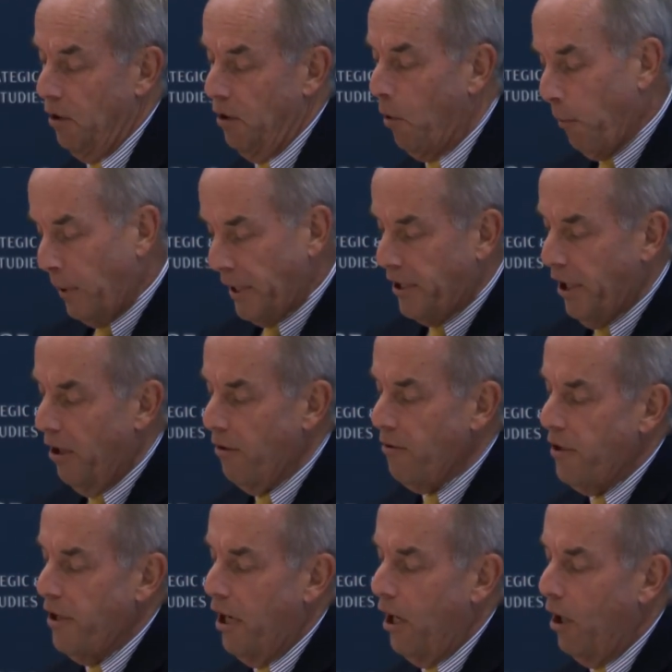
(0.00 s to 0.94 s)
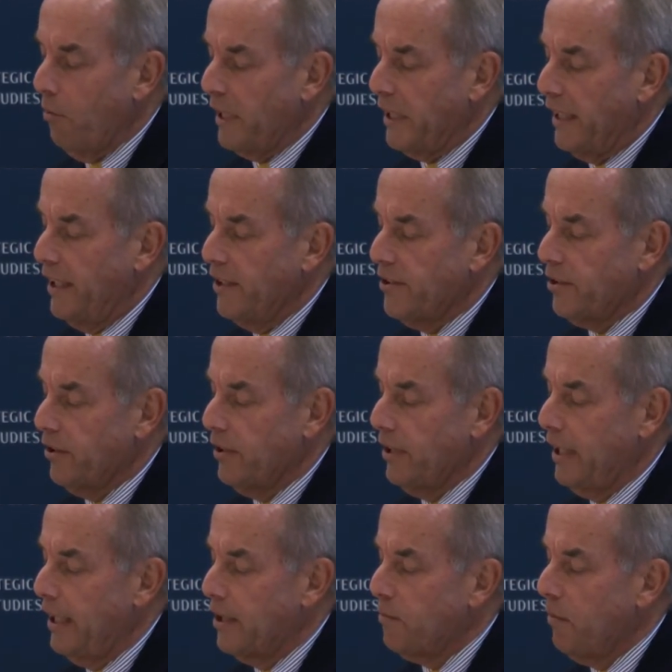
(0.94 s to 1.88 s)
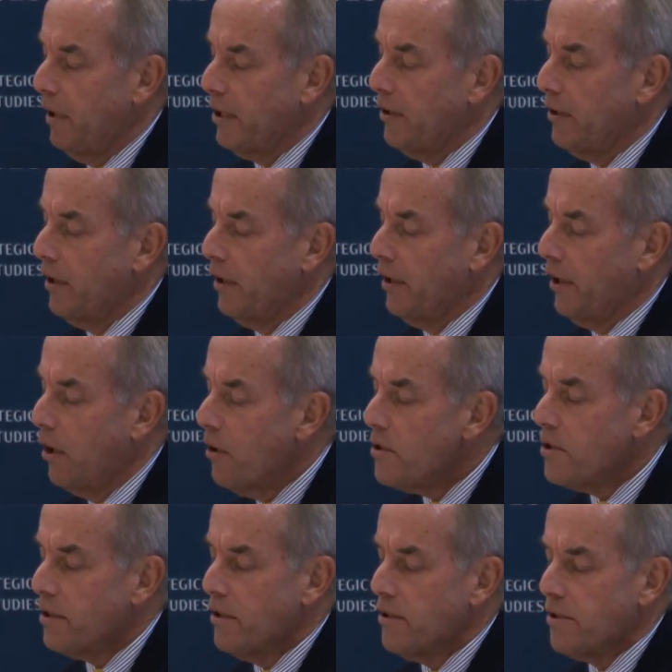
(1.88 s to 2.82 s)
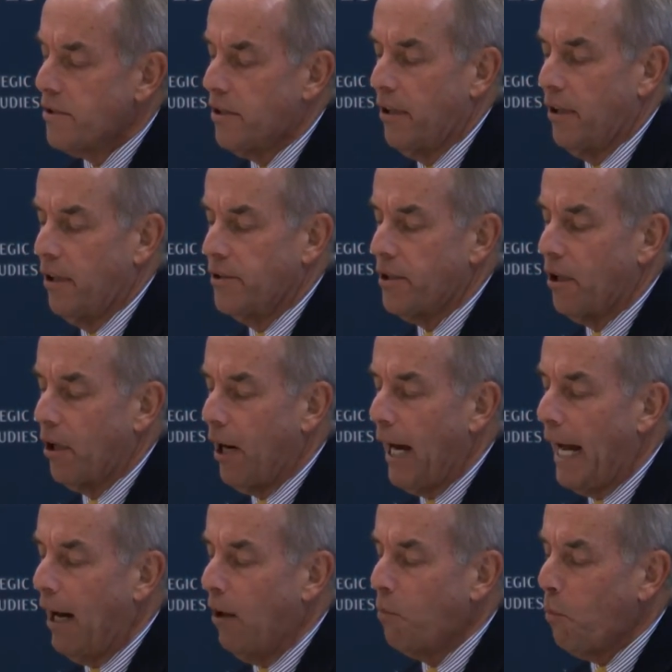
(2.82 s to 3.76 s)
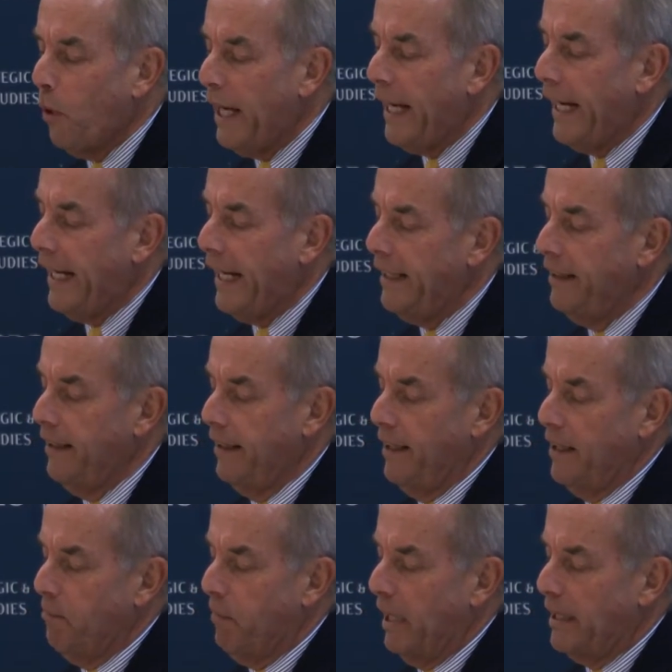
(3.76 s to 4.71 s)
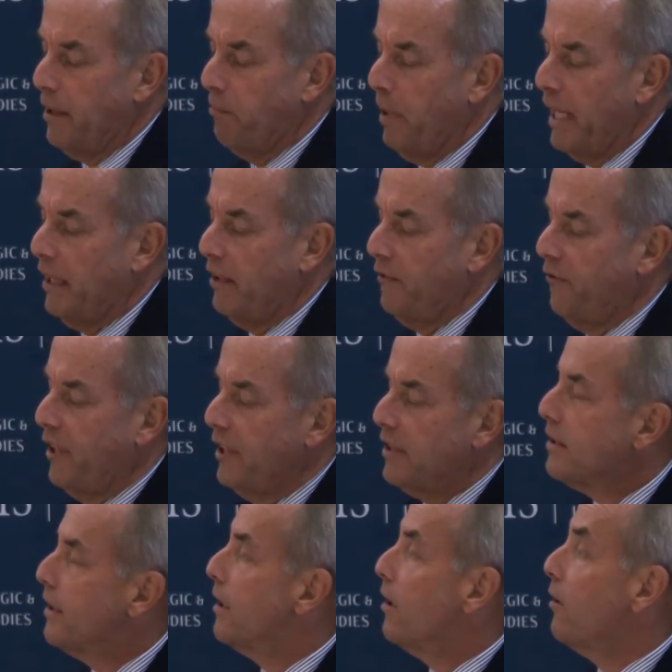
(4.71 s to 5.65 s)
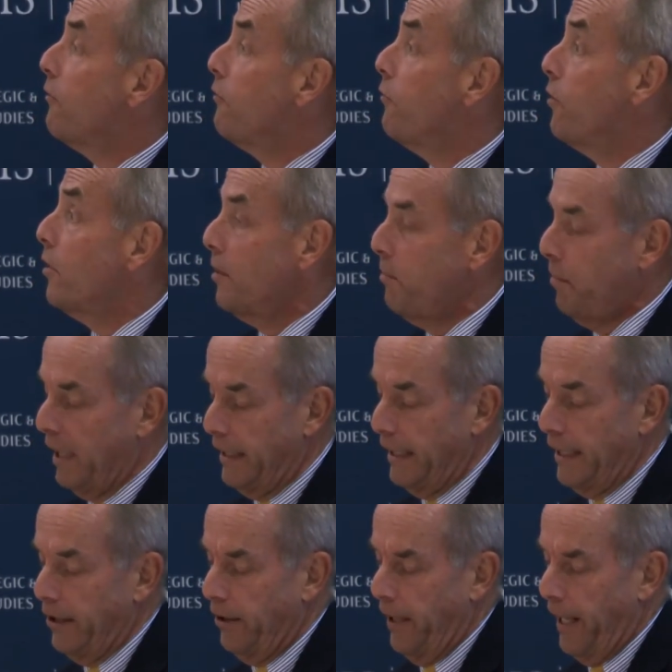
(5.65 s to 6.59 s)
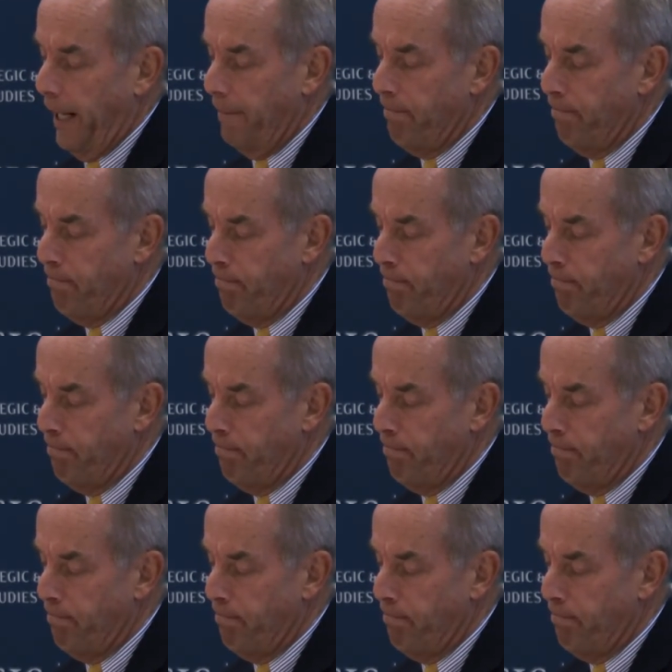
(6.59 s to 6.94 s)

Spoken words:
What we don't know with any certainty is whether those concerns are outweighed by the benefits that are afforded by the internet.